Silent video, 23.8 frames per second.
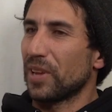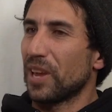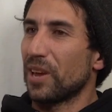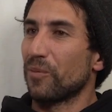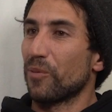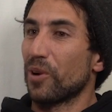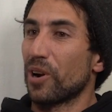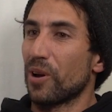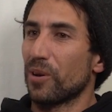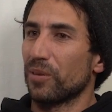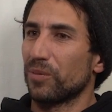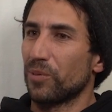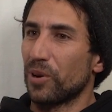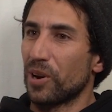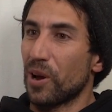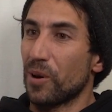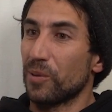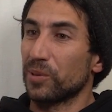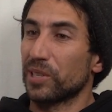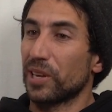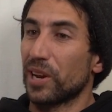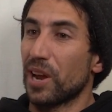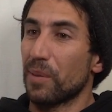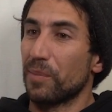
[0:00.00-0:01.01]
And when I
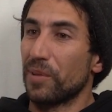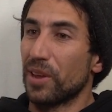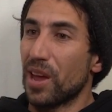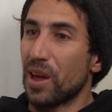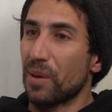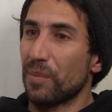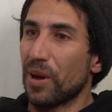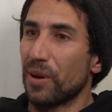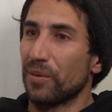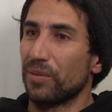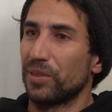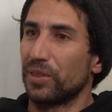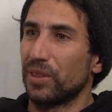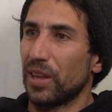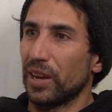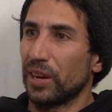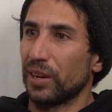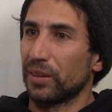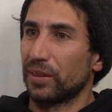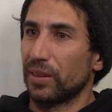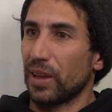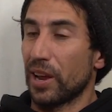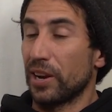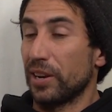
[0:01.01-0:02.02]
was at IBM,
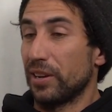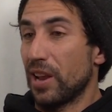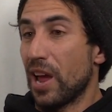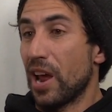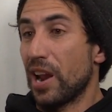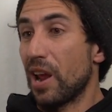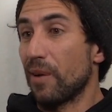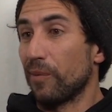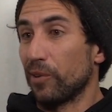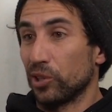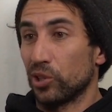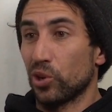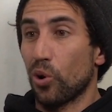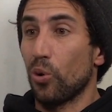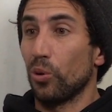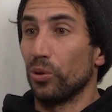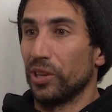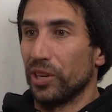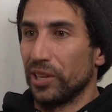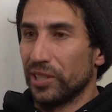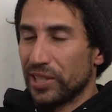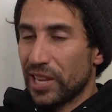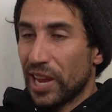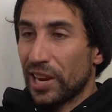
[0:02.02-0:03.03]
I never told
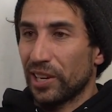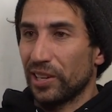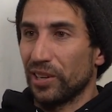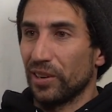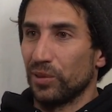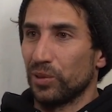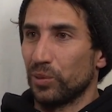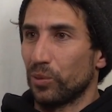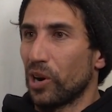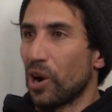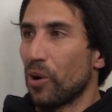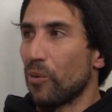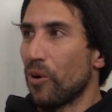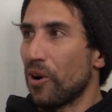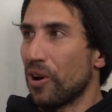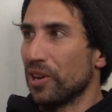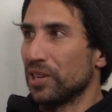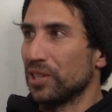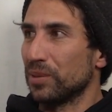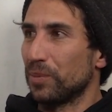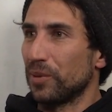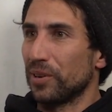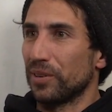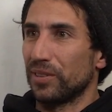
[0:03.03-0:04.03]
the executives where I
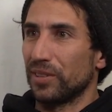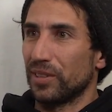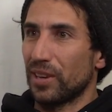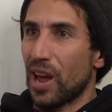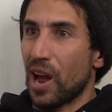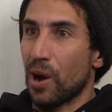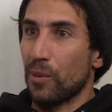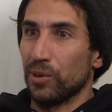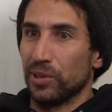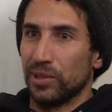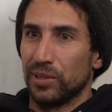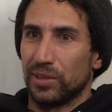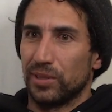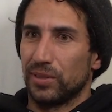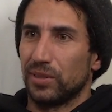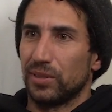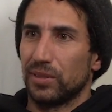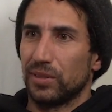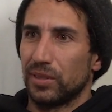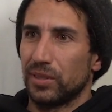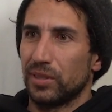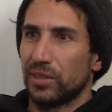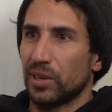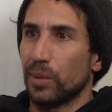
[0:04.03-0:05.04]
was, but I was
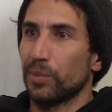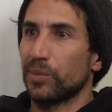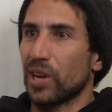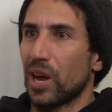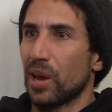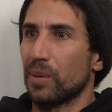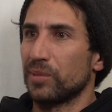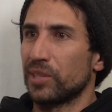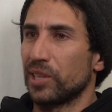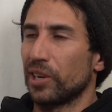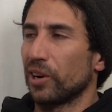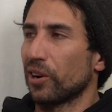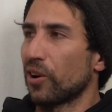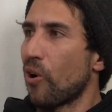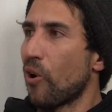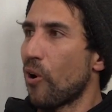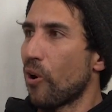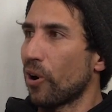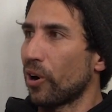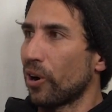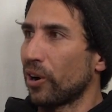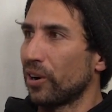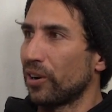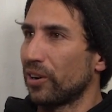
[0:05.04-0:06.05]
sometimes in a
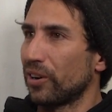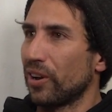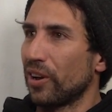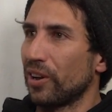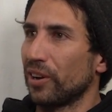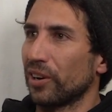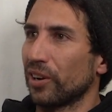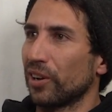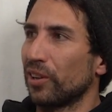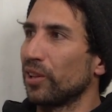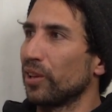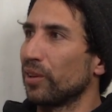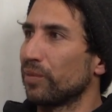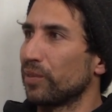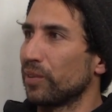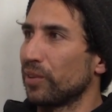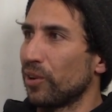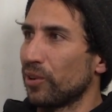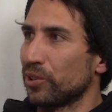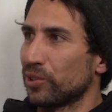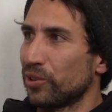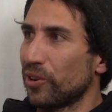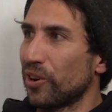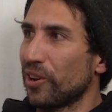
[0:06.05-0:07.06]
car on a cliff in
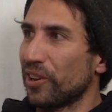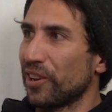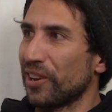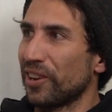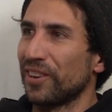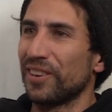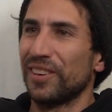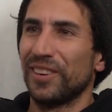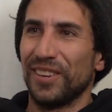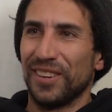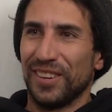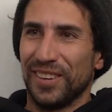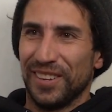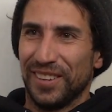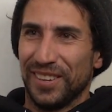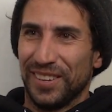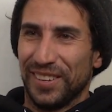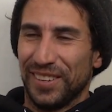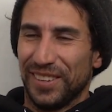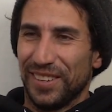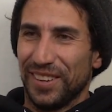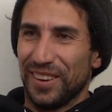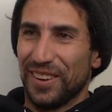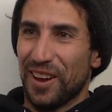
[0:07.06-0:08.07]
Australia
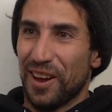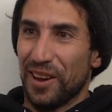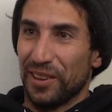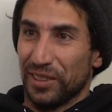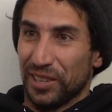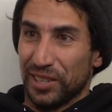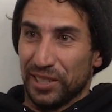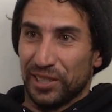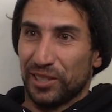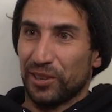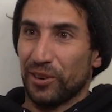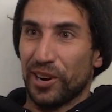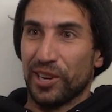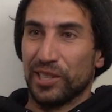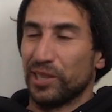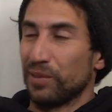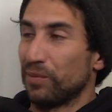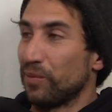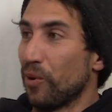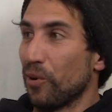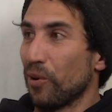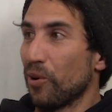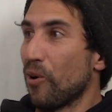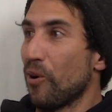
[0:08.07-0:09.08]
on these crazy
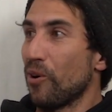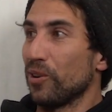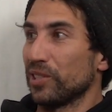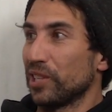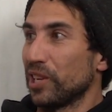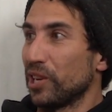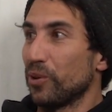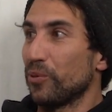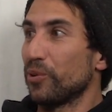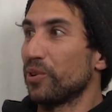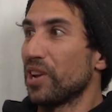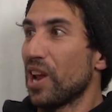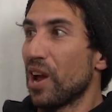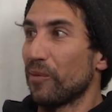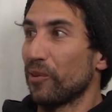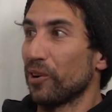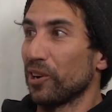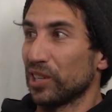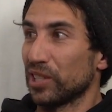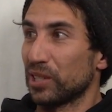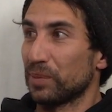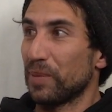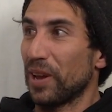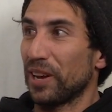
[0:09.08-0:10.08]
phone calls that you would never
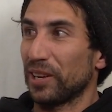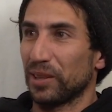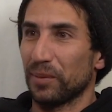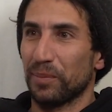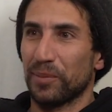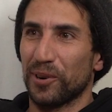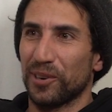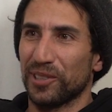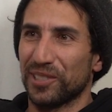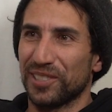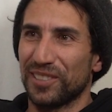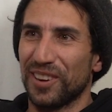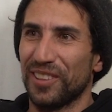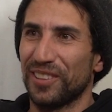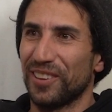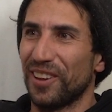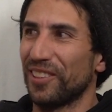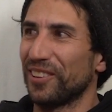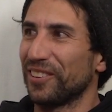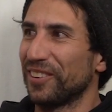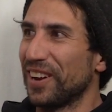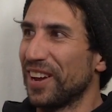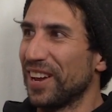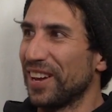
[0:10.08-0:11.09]
expect the person on the
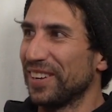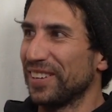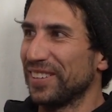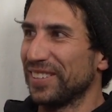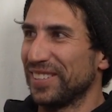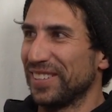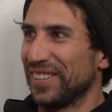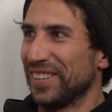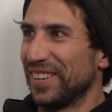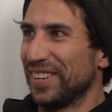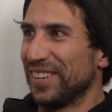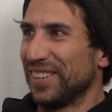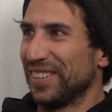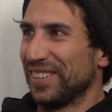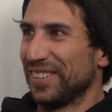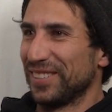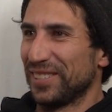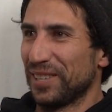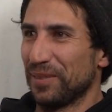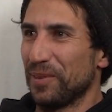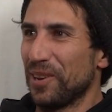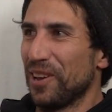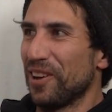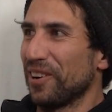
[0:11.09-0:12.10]
other end
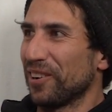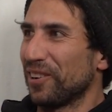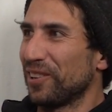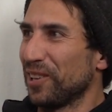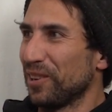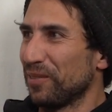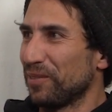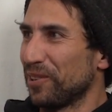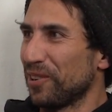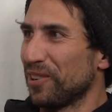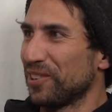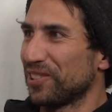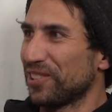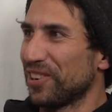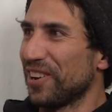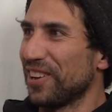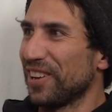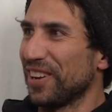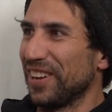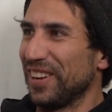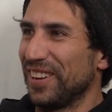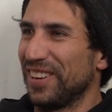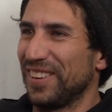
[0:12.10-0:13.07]
to be on a cliff in Australia.